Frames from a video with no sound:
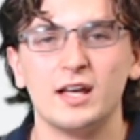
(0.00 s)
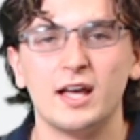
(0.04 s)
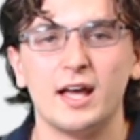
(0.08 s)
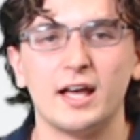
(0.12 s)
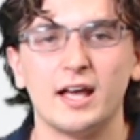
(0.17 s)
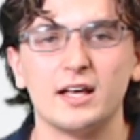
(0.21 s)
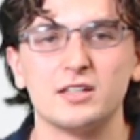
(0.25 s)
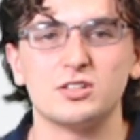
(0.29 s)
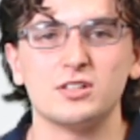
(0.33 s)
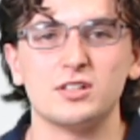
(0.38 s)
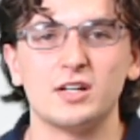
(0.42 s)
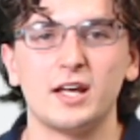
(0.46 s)

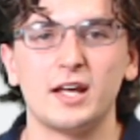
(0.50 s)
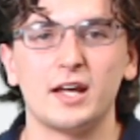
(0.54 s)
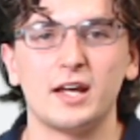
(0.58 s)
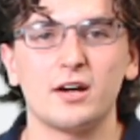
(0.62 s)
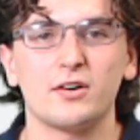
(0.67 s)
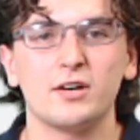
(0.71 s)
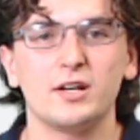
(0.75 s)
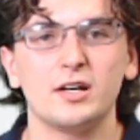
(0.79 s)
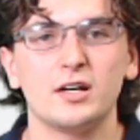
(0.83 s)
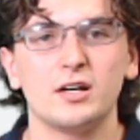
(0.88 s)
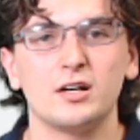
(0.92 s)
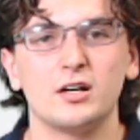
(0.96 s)
as an
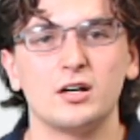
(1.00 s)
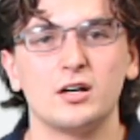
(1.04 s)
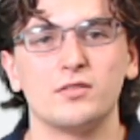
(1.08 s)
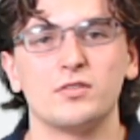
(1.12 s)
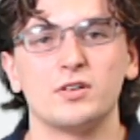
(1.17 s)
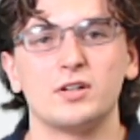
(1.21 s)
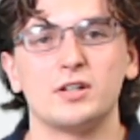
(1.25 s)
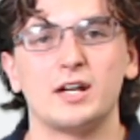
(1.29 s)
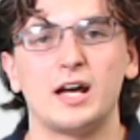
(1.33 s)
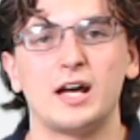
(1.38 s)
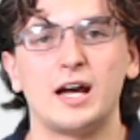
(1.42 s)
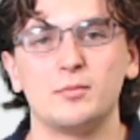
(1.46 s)
area of
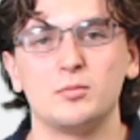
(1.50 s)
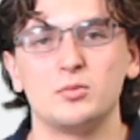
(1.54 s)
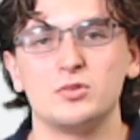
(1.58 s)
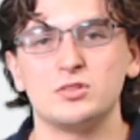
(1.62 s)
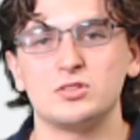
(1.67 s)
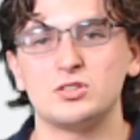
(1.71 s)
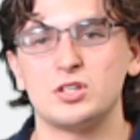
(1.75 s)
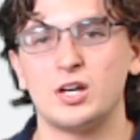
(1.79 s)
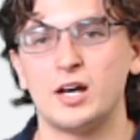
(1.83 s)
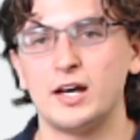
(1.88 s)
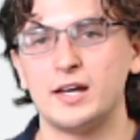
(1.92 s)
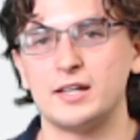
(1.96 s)

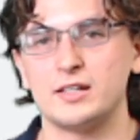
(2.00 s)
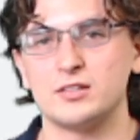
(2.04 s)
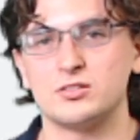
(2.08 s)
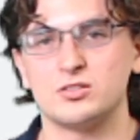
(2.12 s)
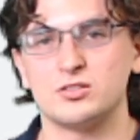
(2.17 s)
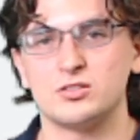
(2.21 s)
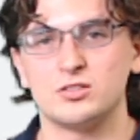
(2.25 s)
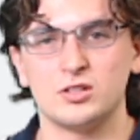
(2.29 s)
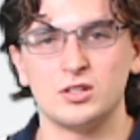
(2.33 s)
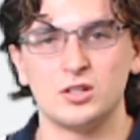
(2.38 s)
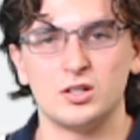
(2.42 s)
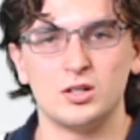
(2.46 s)
anomalous
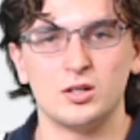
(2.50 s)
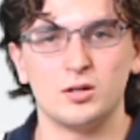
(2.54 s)
heights,